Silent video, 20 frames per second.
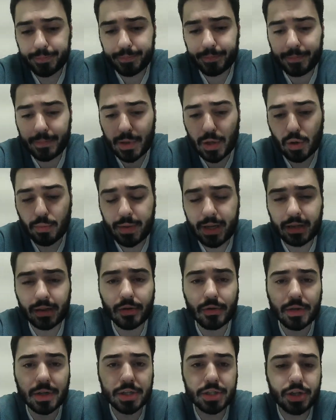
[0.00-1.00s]
Me and
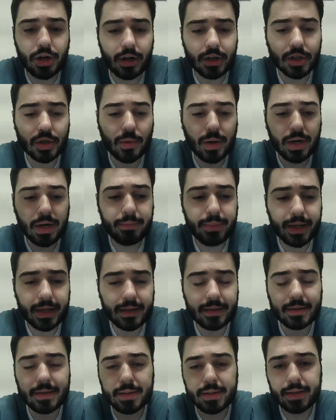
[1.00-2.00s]
Luca talked quite a
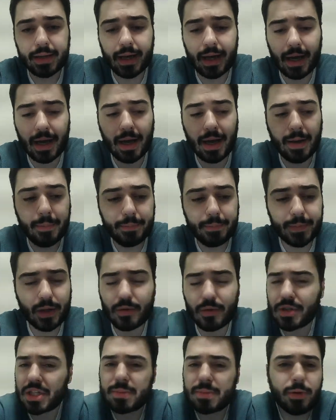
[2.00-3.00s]
bit,
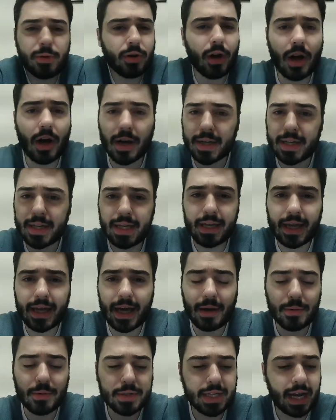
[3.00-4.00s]
just about hockey. I
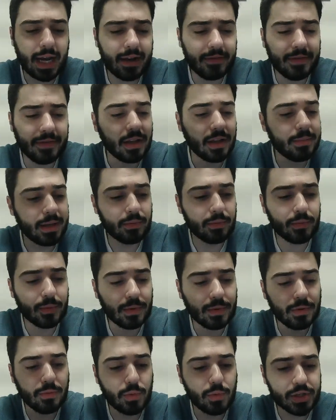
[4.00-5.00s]
would kind of fill him in
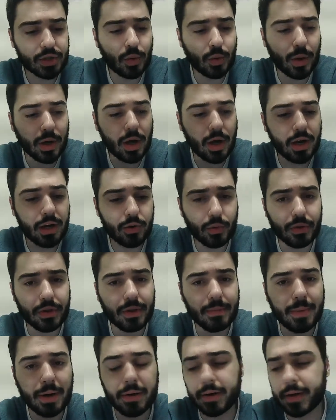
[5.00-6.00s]
what's going on in North
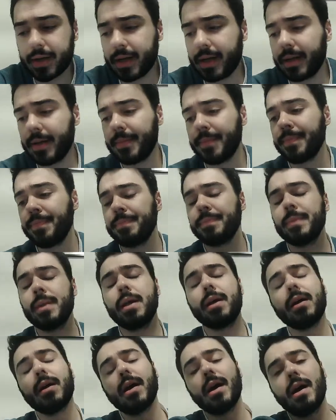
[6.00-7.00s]
America
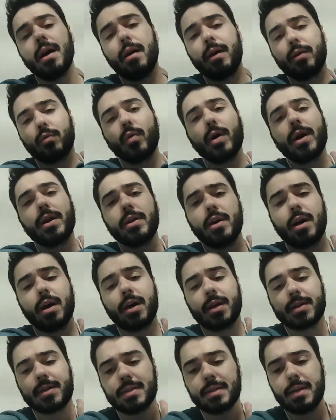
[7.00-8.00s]
and
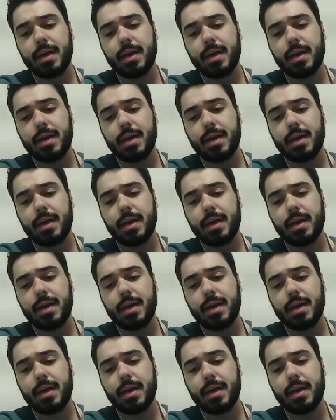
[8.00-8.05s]
whatnot.